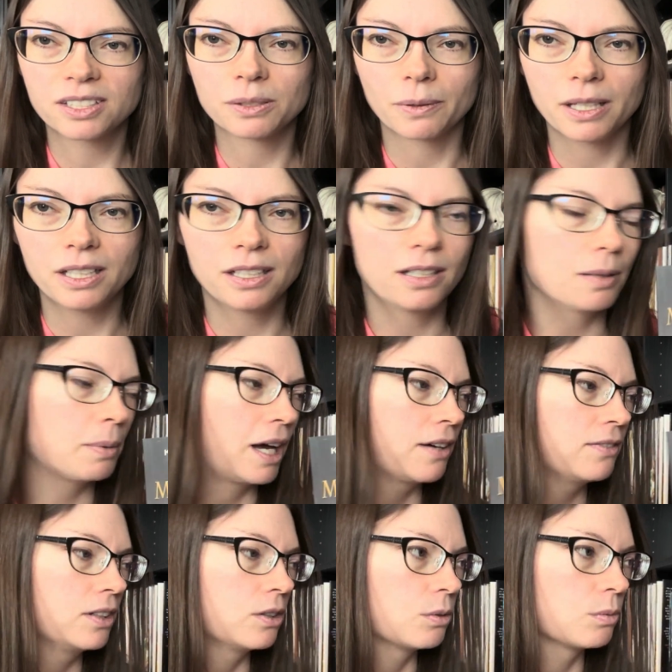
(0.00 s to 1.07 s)
so I ended up
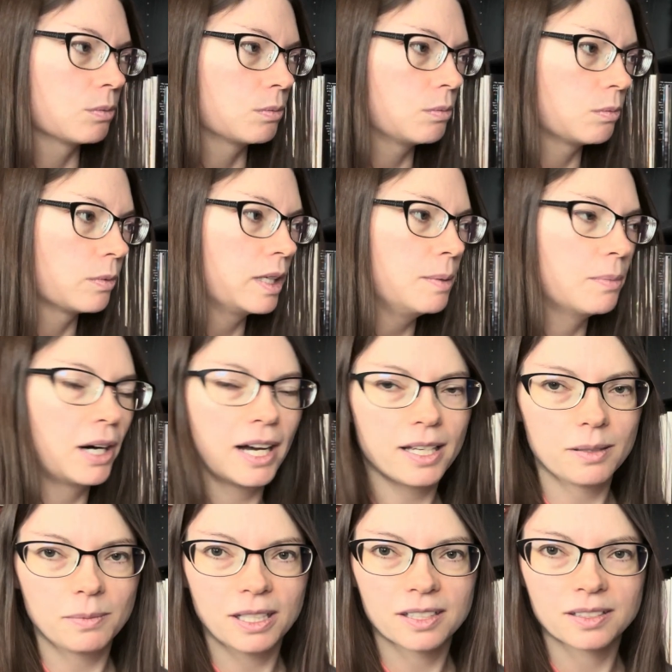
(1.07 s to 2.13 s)
having to rebuy
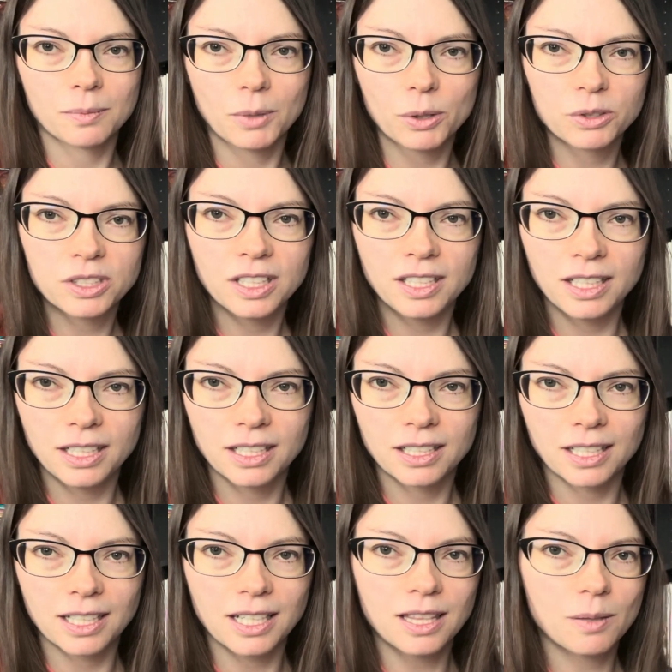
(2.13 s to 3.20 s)
it because I'm OCD and
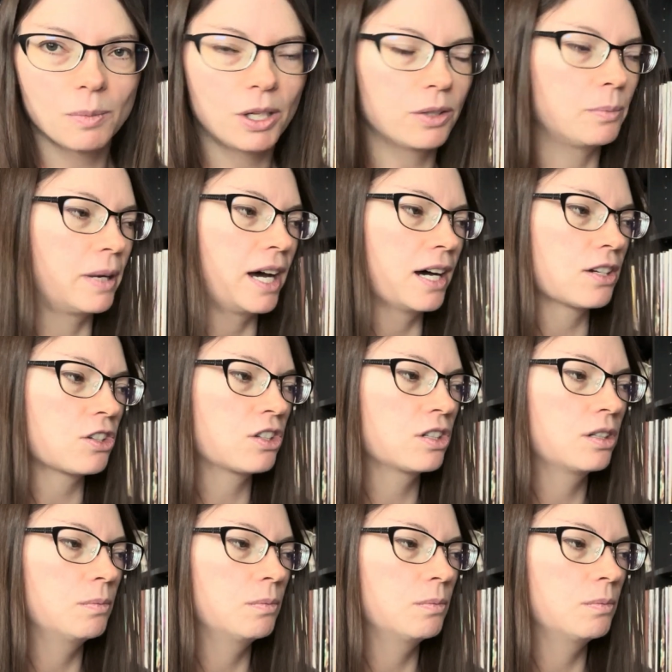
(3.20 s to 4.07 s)
I need them all to match.